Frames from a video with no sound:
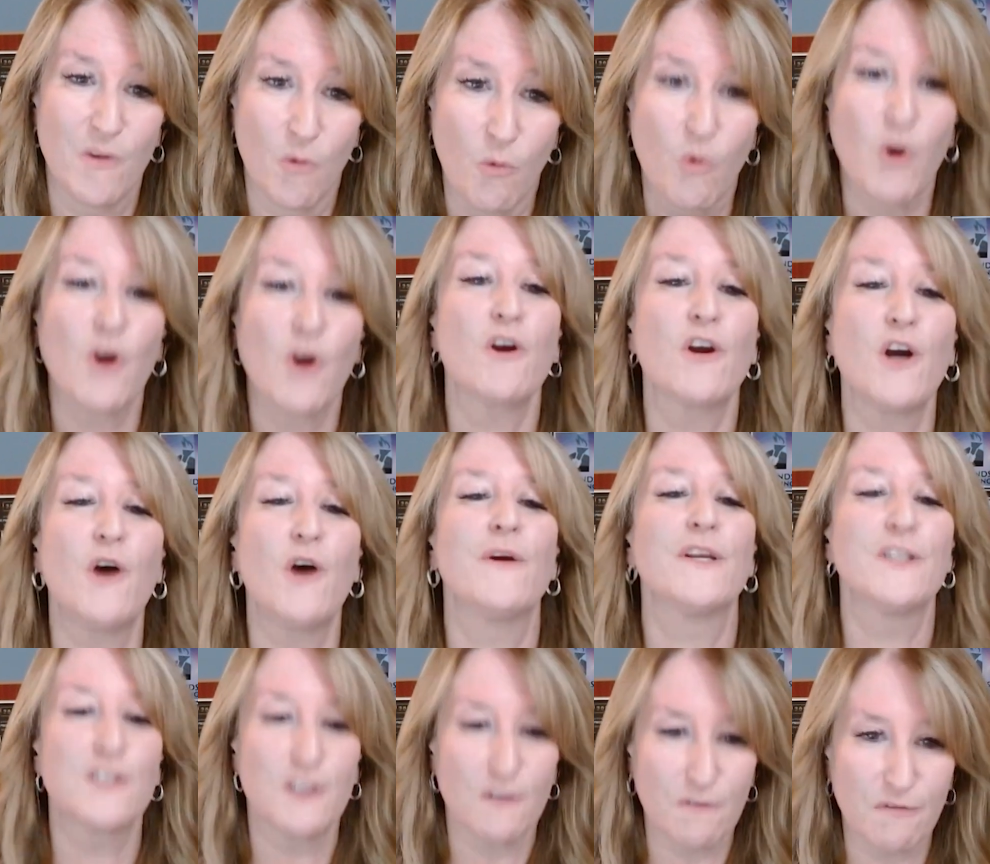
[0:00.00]
We're
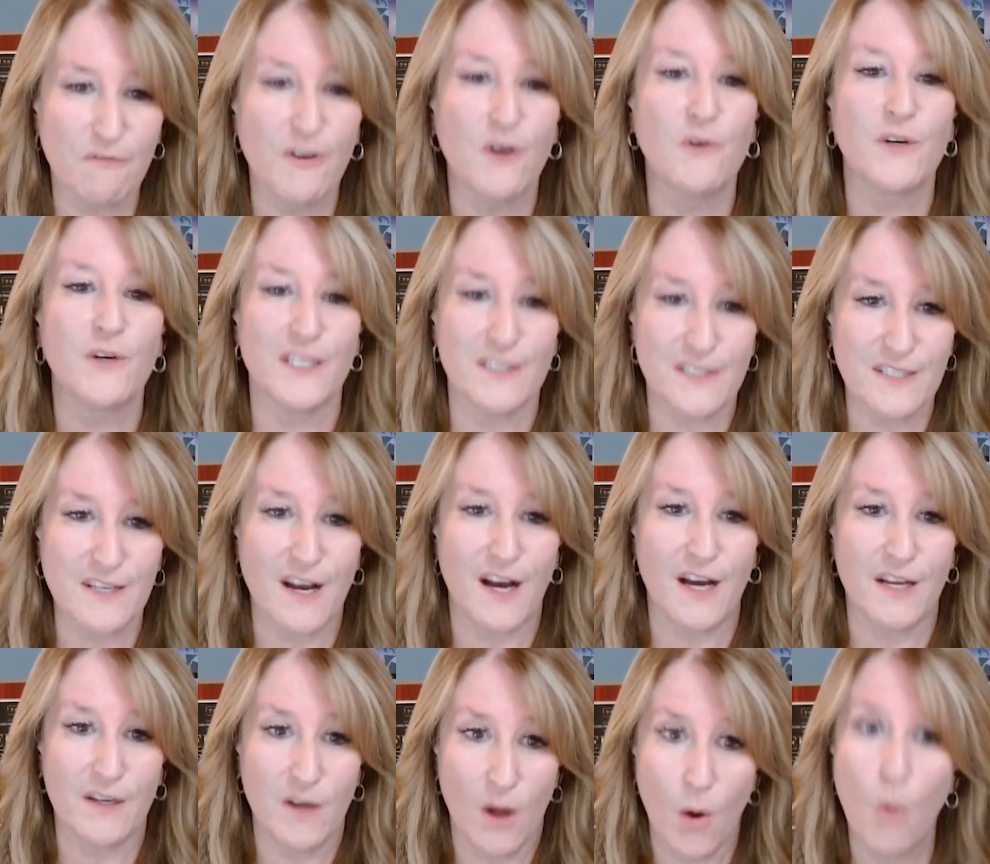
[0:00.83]
going to focus
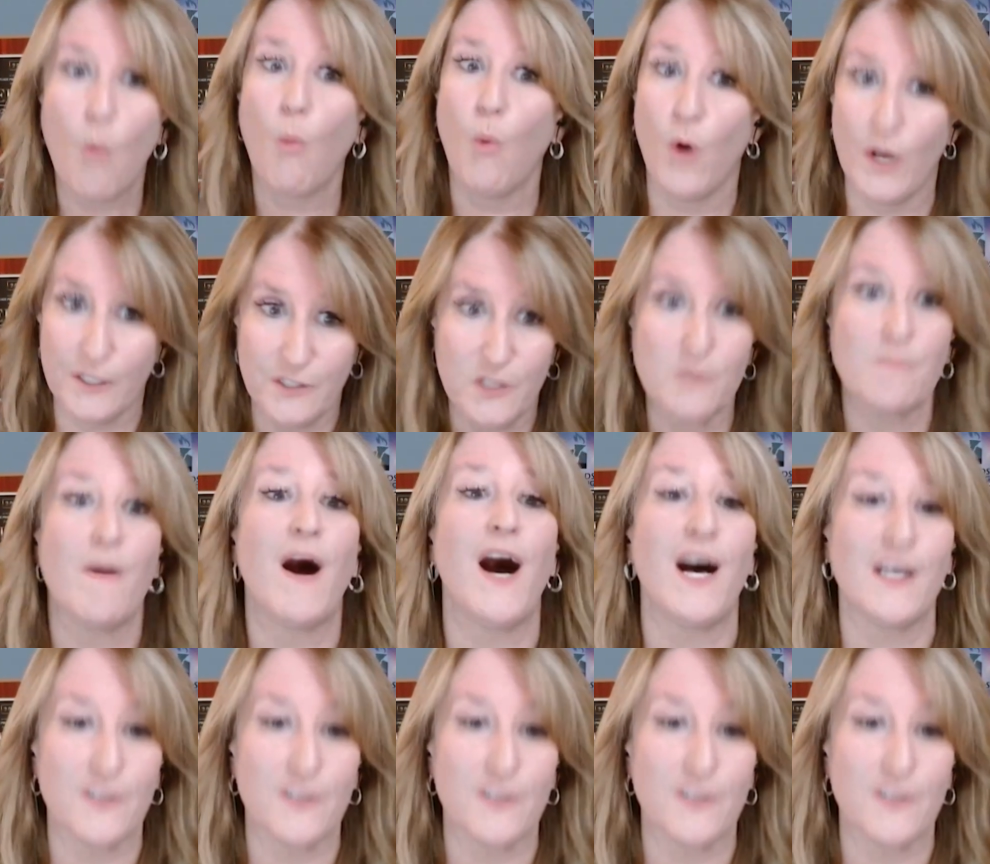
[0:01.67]
on what's